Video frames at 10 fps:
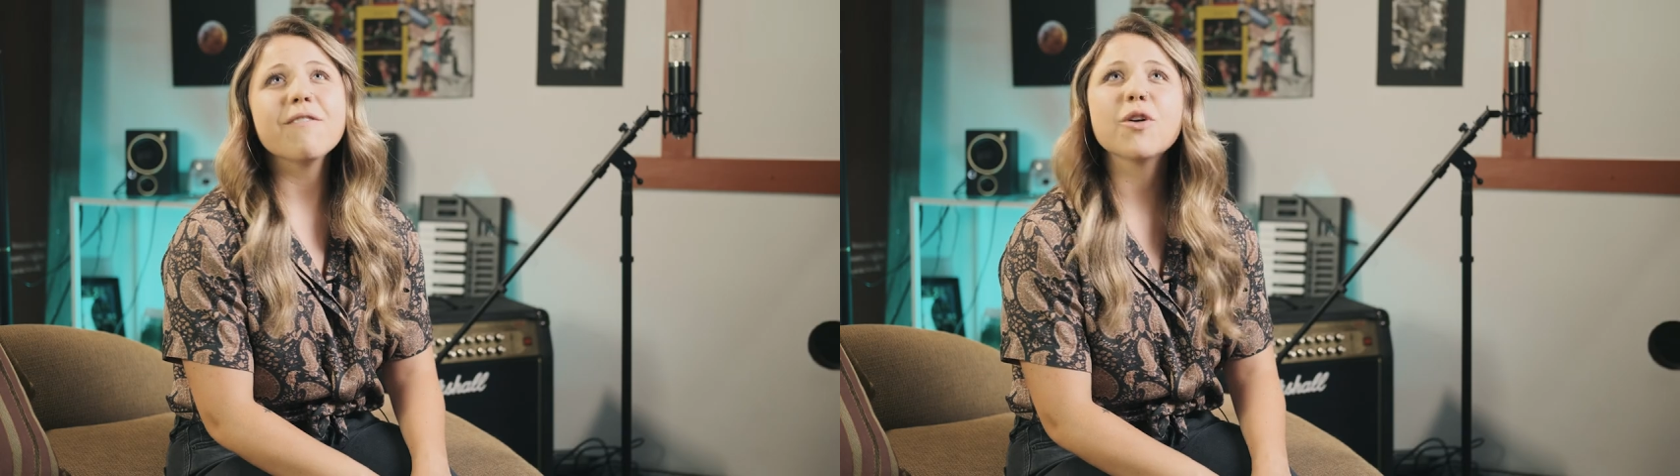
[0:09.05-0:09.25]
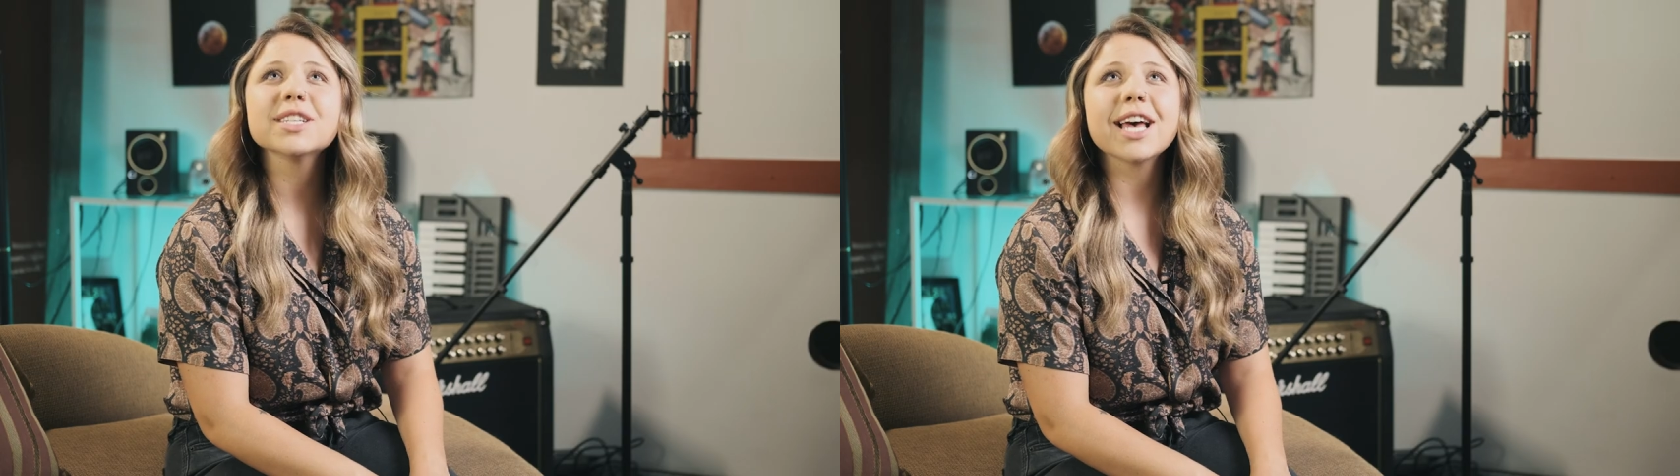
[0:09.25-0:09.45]

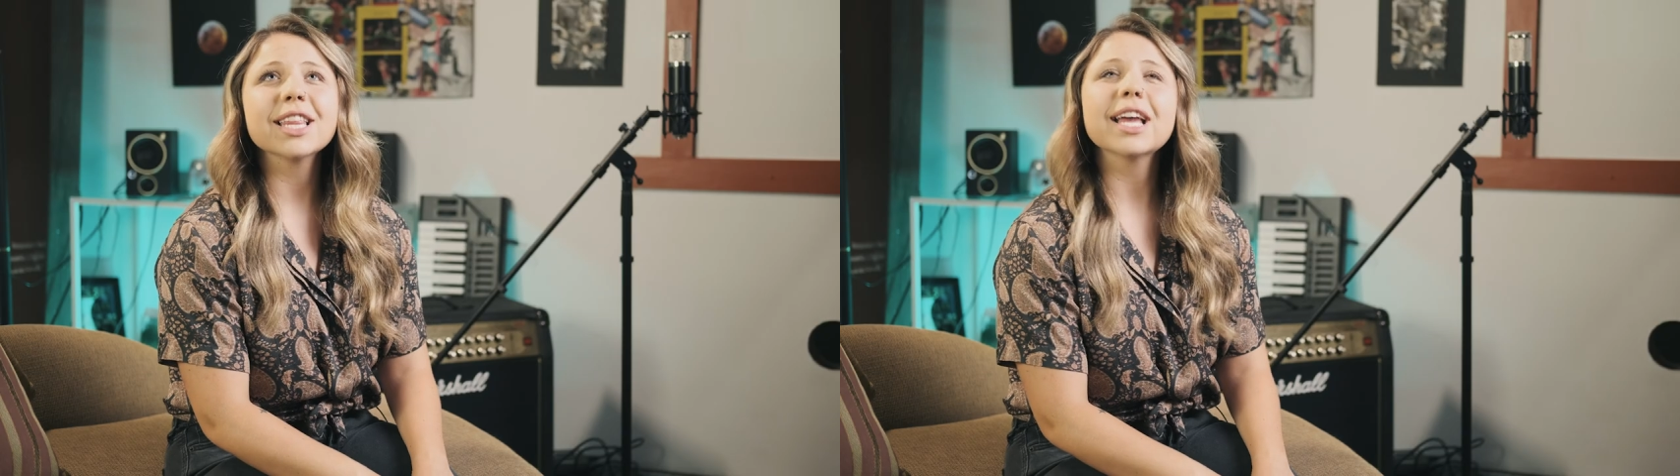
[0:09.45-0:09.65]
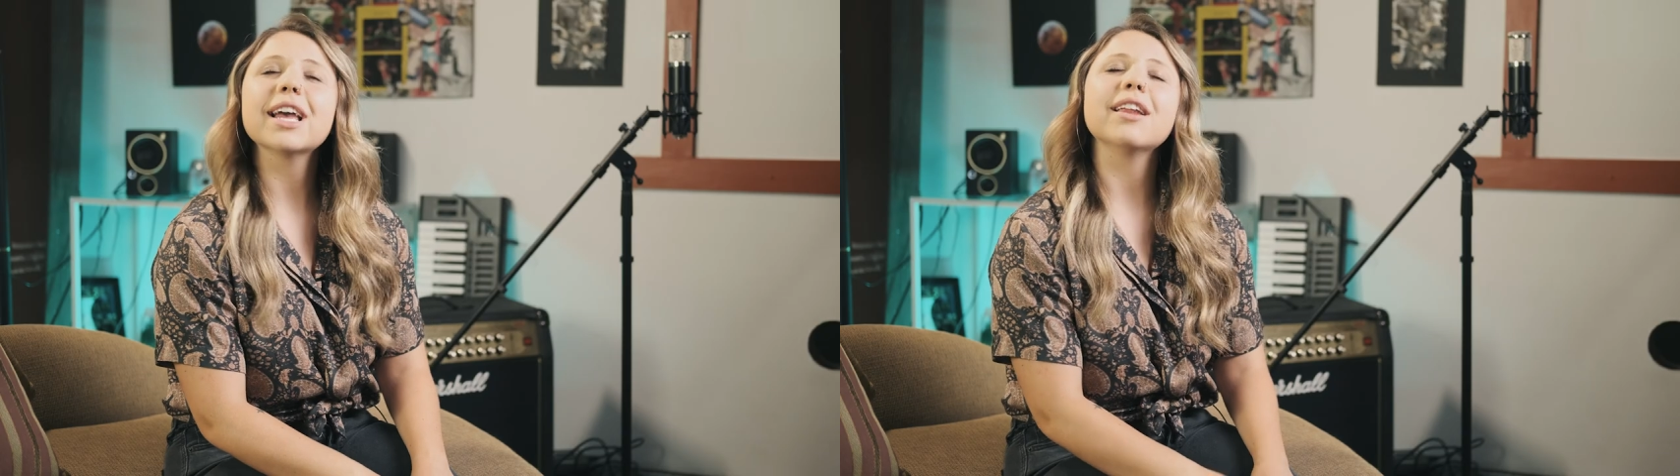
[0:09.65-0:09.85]
I've always
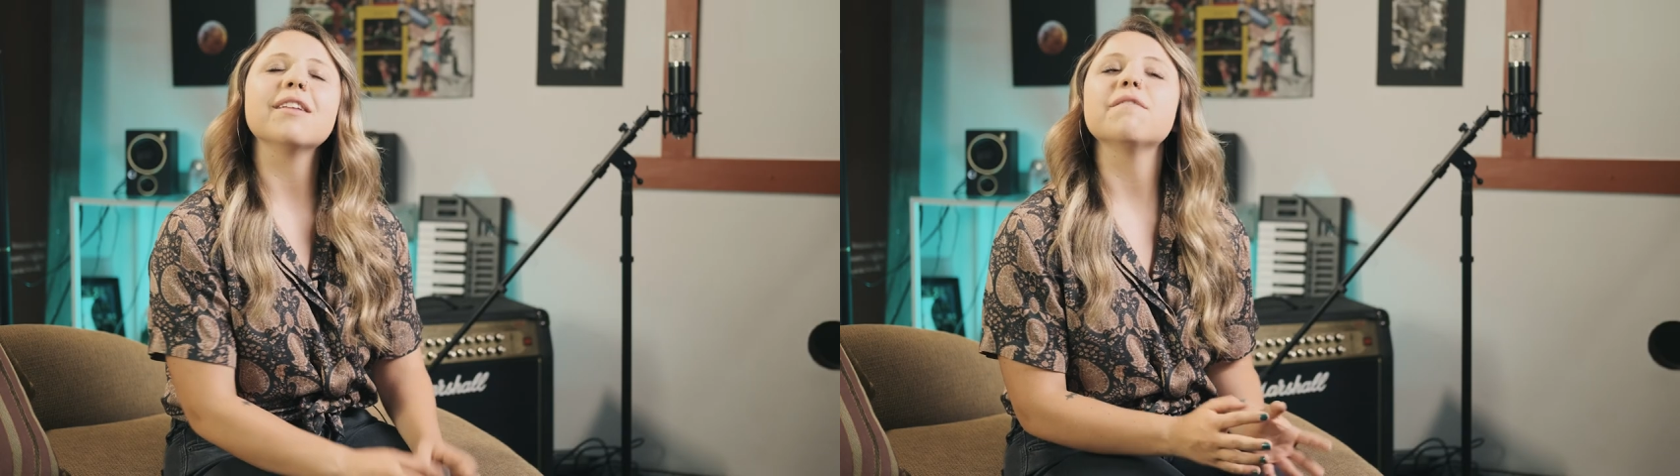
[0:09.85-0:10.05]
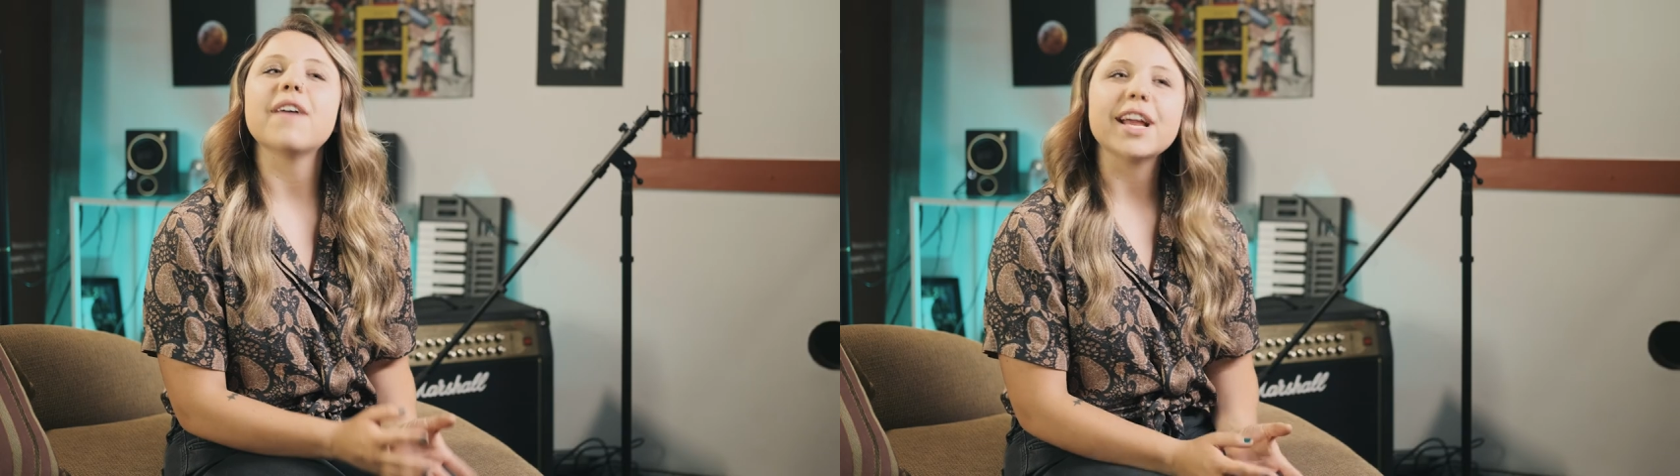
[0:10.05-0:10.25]
had like an
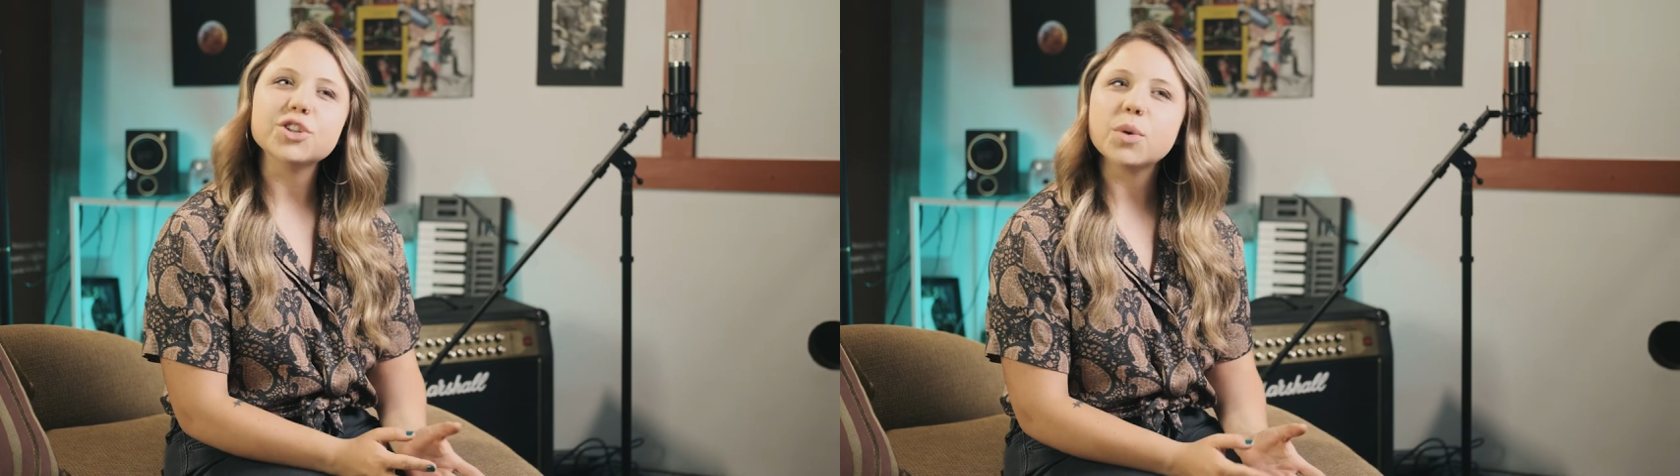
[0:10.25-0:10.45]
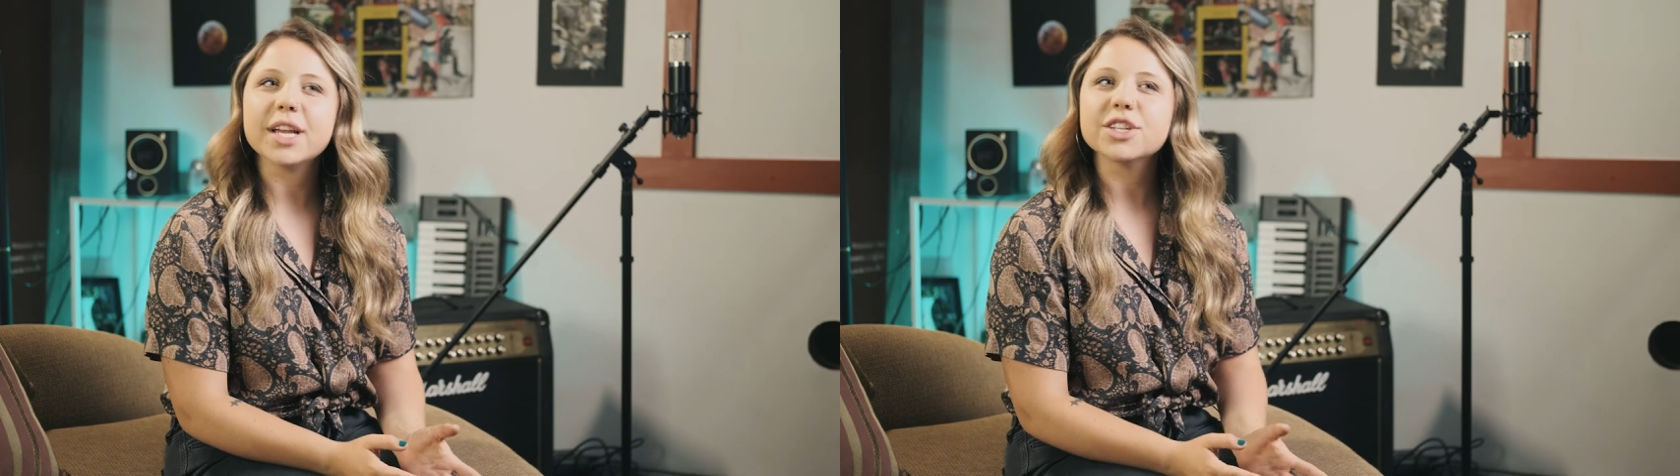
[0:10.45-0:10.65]

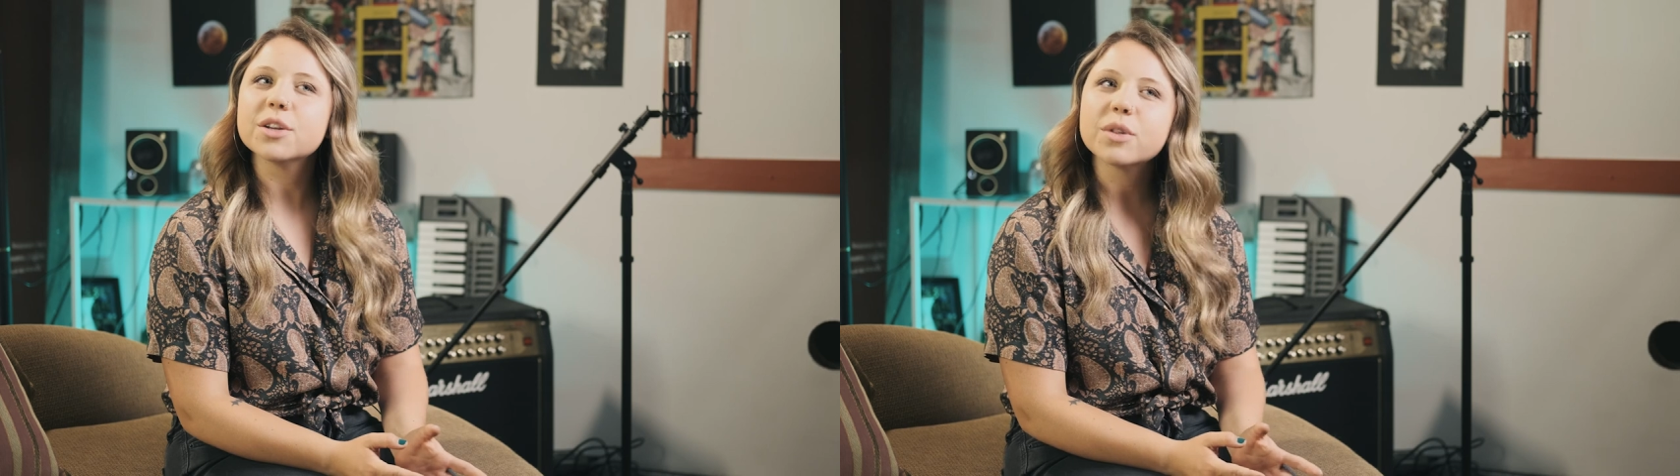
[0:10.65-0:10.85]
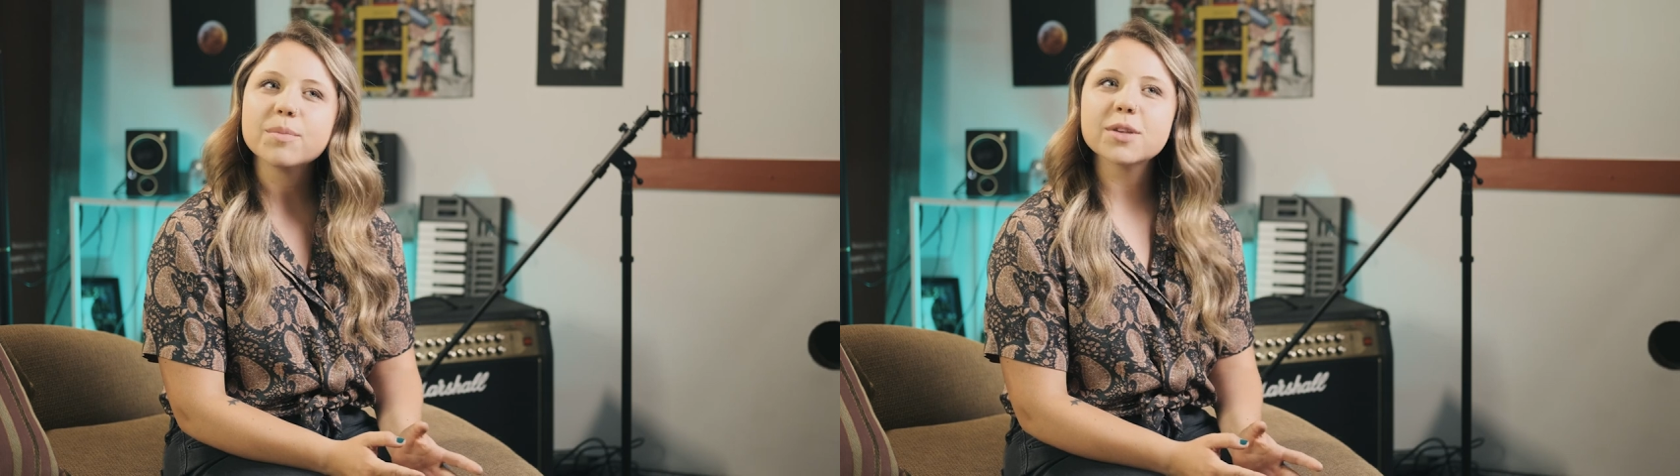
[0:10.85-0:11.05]

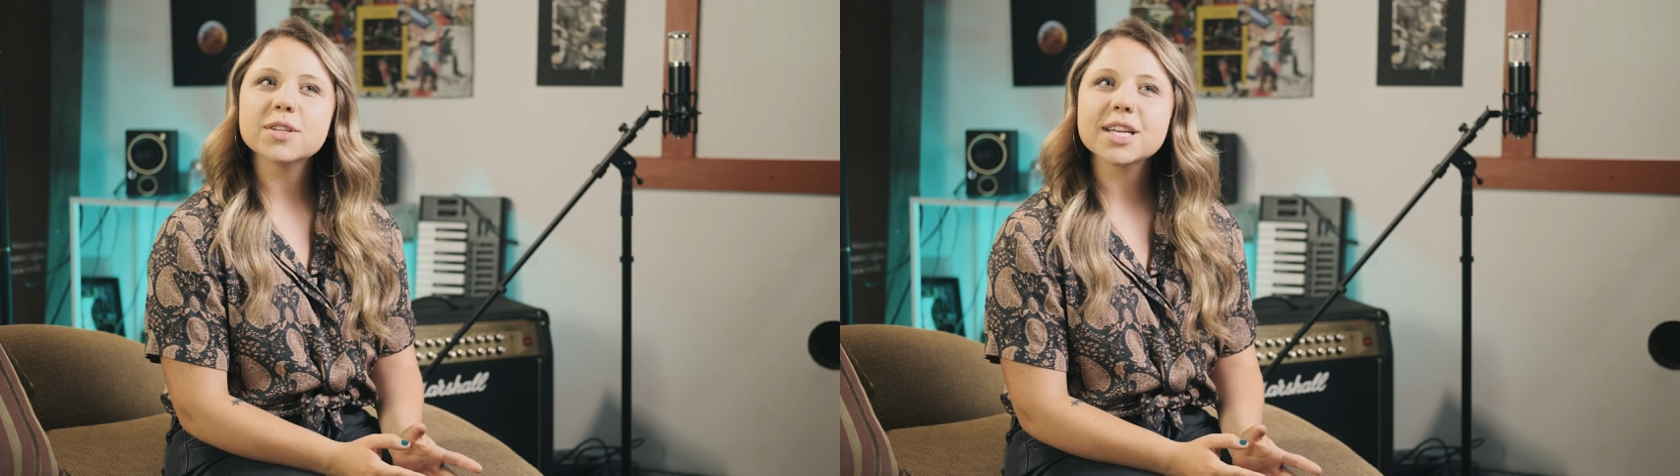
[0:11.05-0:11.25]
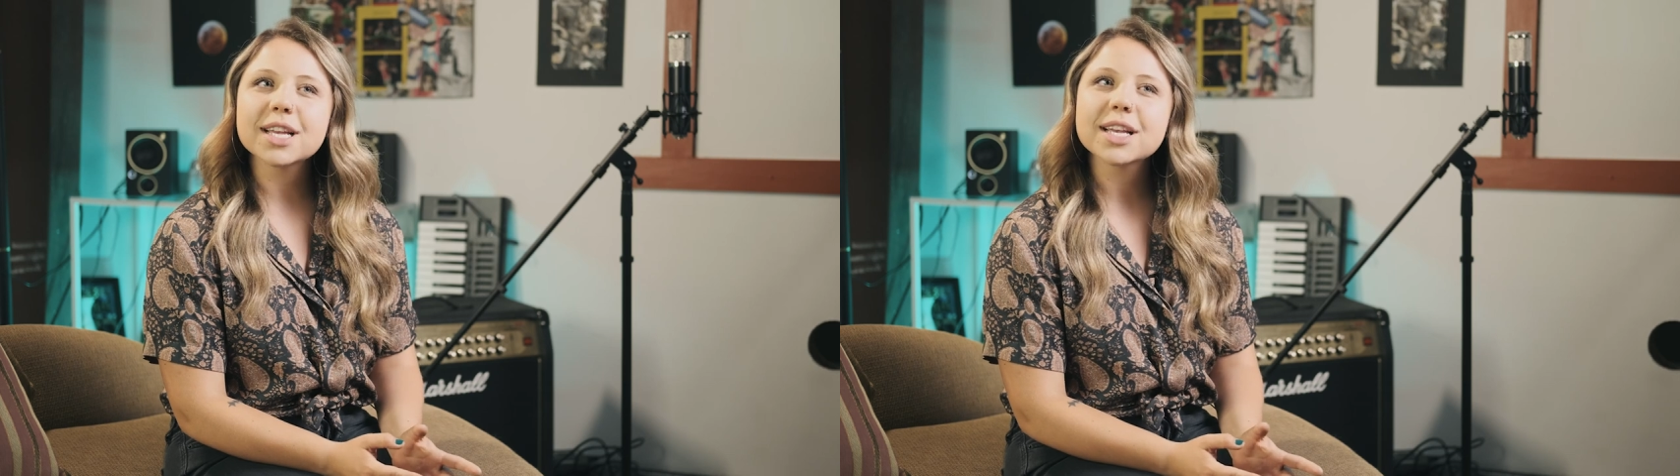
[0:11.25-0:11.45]
infatuation with
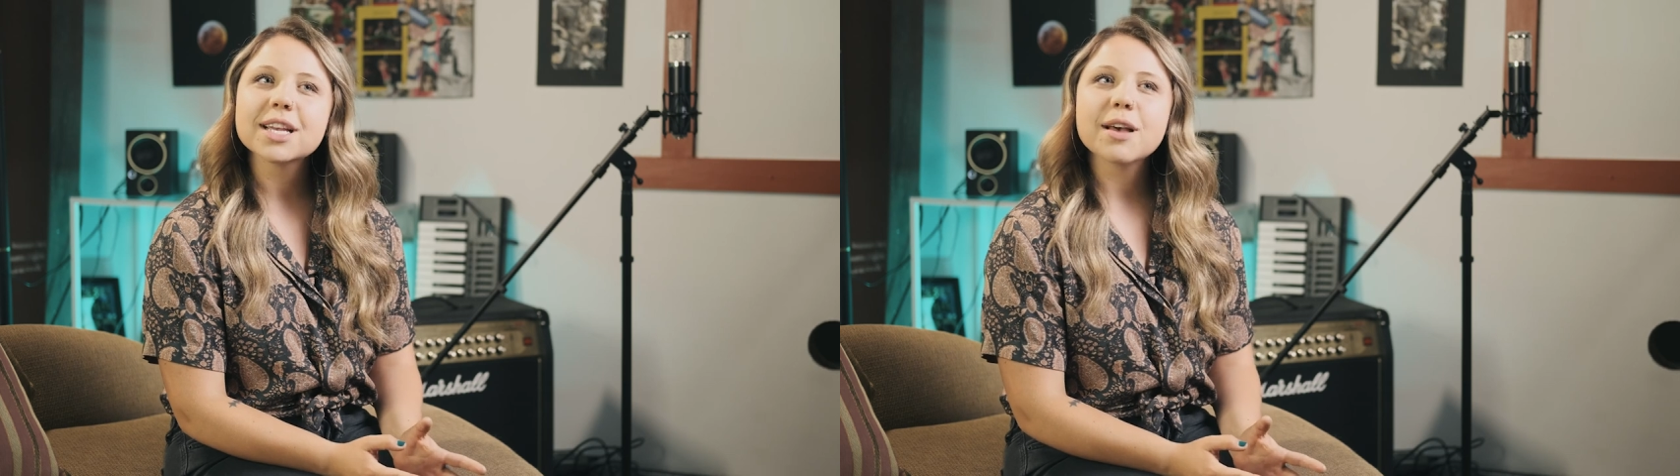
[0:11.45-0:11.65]
music,